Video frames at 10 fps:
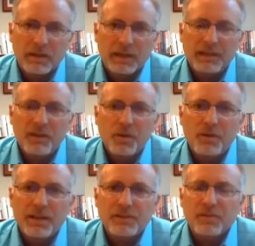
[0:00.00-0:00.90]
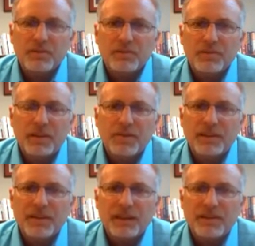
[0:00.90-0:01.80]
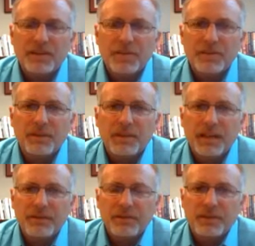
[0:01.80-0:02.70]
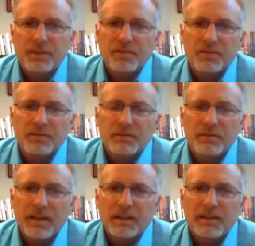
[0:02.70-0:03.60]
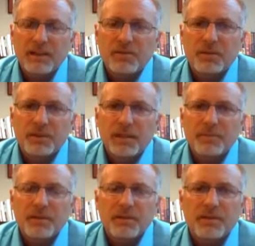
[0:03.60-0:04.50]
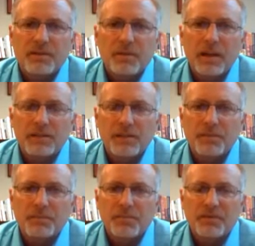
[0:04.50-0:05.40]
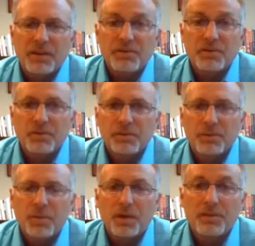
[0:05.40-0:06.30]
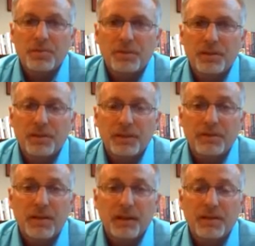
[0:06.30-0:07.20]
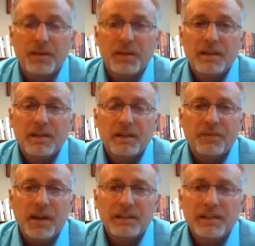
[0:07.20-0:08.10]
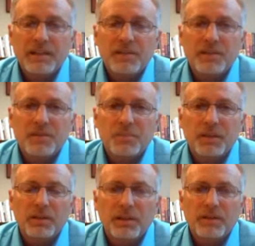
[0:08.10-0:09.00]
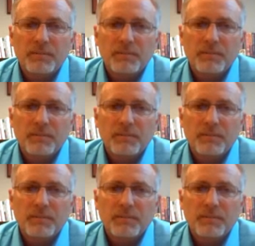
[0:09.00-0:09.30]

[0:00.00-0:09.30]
And I think that's something that every teacher needs to accept as a professional responsibility. If I teach in this building,